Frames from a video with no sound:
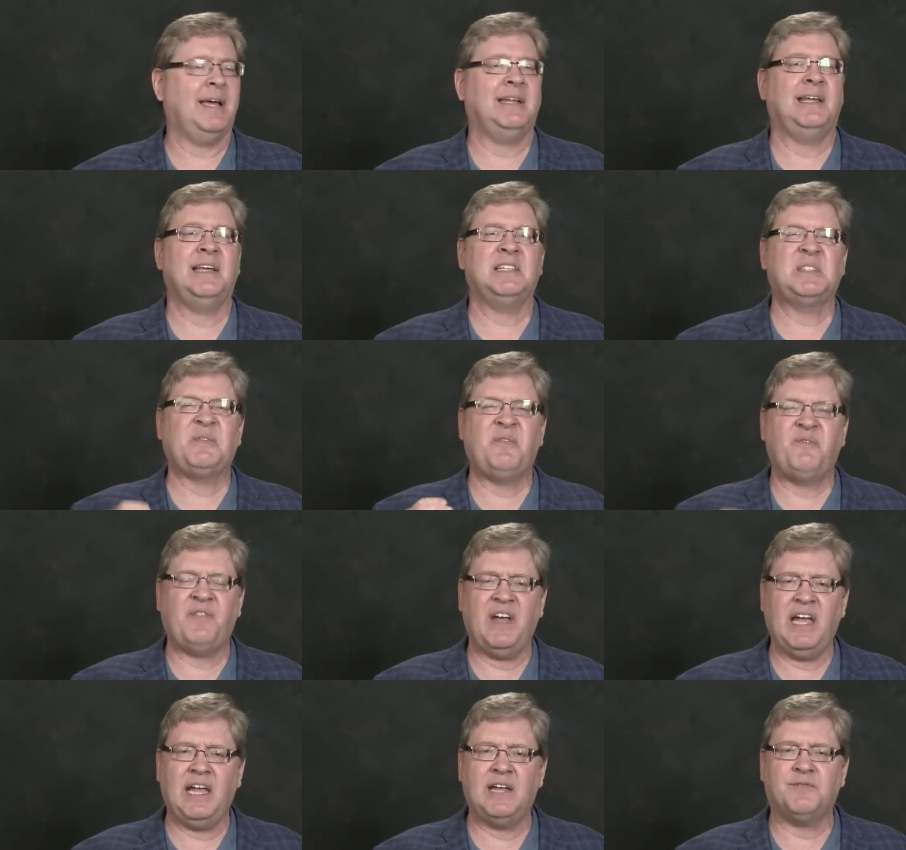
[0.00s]
And his
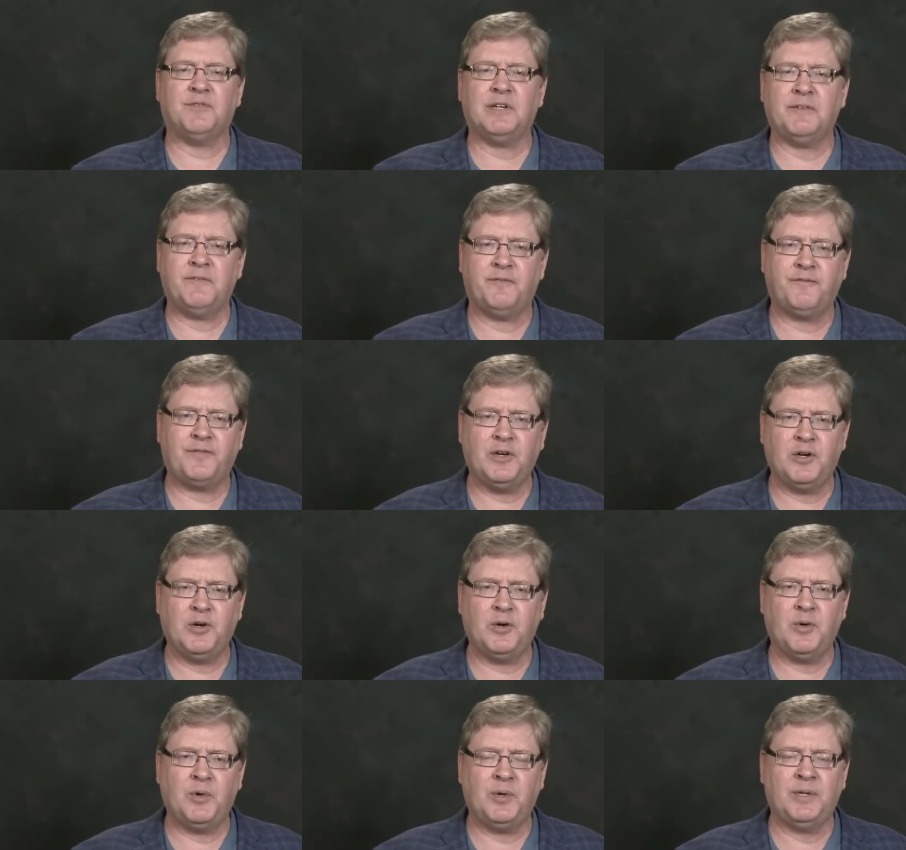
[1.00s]
favorite
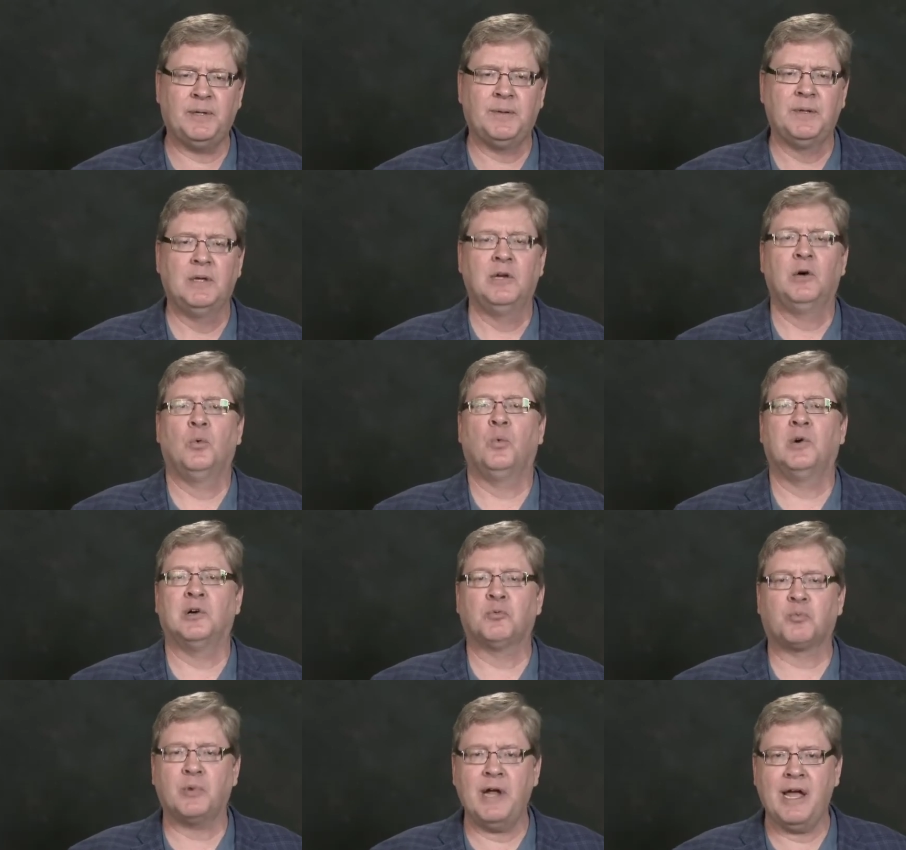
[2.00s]
food were
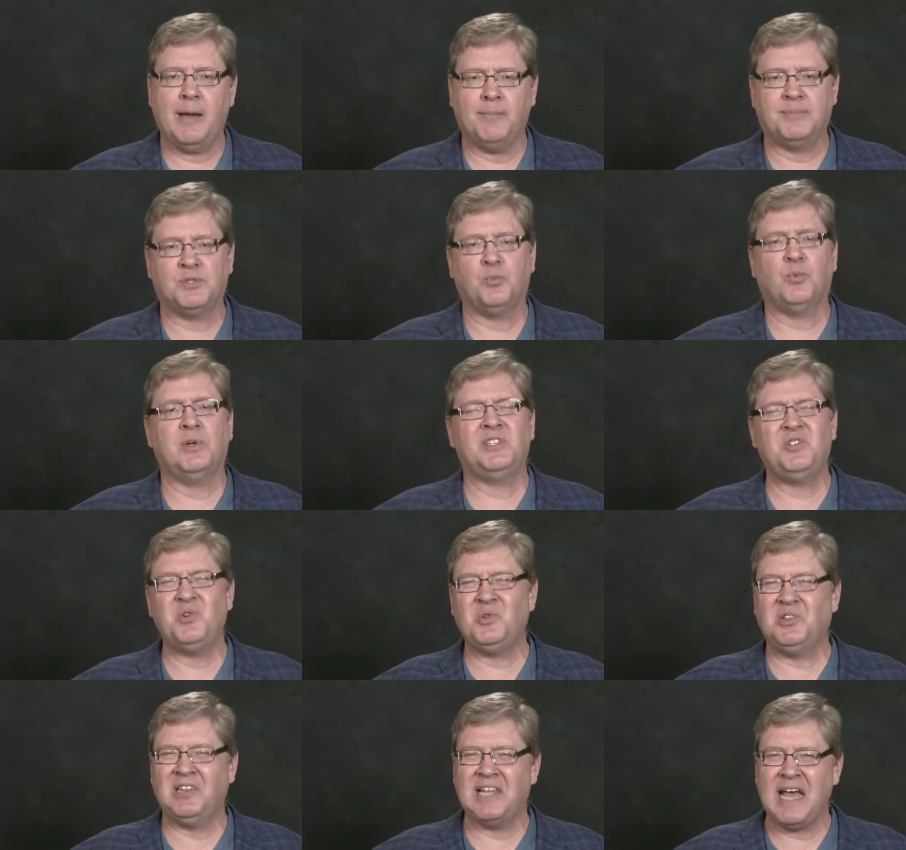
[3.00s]
ribs. Would
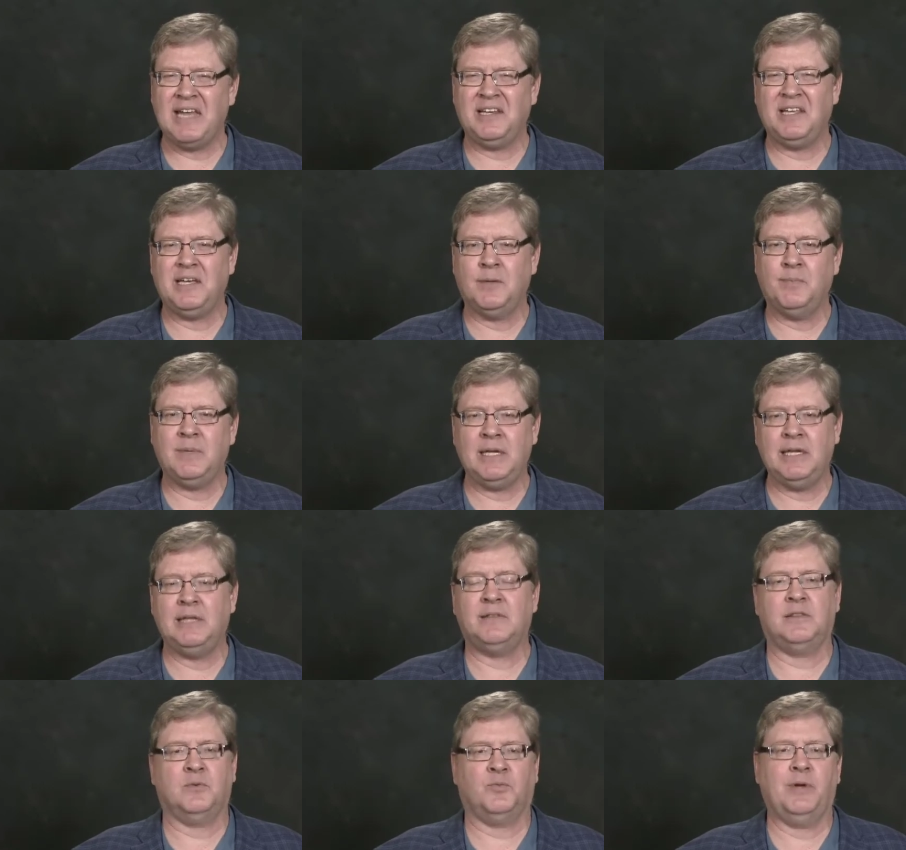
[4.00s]
you let him
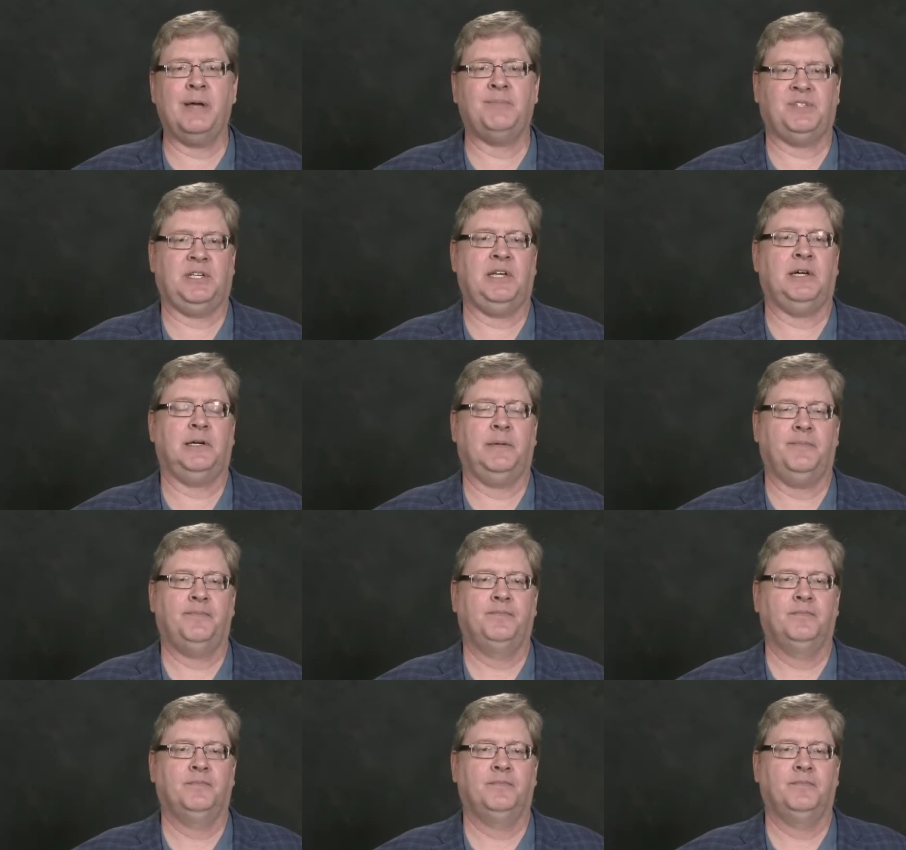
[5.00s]
eat the ribs here?